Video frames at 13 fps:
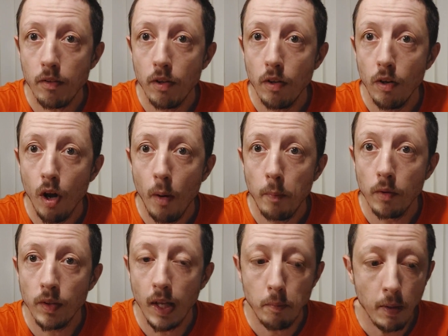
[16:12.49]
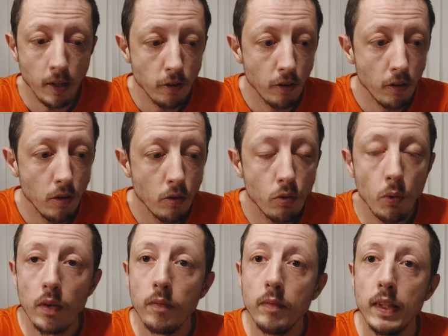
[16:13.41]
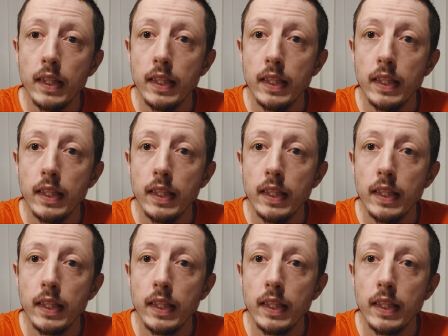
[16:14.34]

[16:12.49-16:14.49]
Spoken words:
to the normal, get back to the usual.